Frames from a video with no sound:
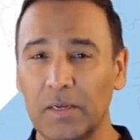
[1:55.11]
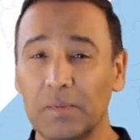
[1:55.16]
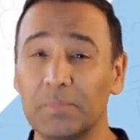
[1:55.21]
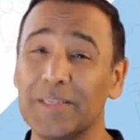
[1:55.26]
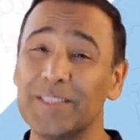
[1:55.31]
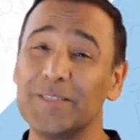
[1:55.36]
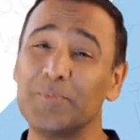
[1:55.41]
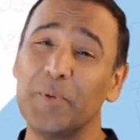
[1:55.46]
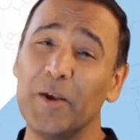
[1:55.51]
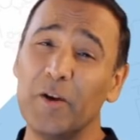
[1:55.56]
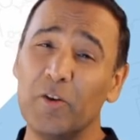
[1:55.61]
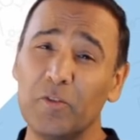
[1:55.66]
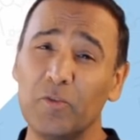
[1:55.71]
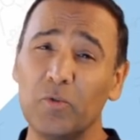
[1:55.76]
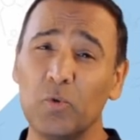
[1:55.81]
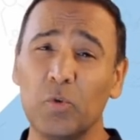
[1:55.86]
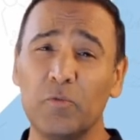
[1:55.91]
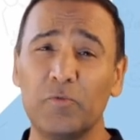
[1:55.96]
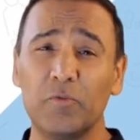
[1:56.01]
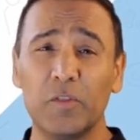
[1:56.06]
but spare a
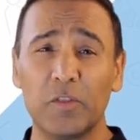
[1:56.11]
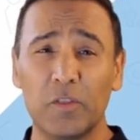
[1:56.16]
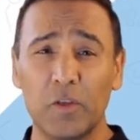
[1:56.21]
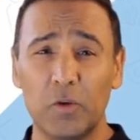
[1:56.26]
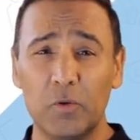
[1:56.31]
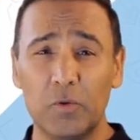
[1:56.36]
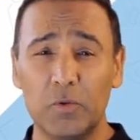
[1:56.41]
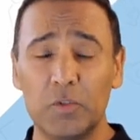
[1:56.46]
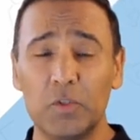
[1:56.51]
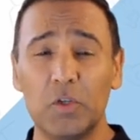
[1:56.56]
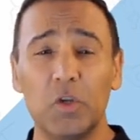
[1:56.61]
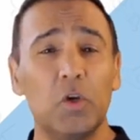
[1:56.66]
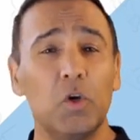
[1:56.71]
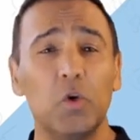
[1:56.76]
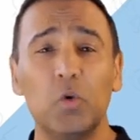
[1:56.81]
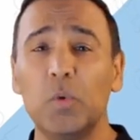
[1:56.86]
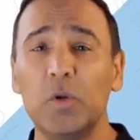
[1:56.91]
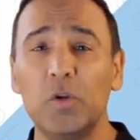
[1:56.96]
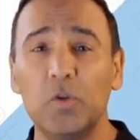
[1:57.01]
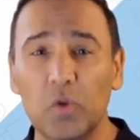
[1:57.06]
thought for those
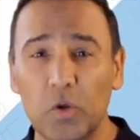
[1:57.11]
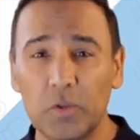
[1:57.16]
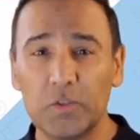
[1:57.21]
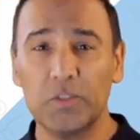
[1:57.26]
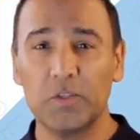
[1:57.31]
who were not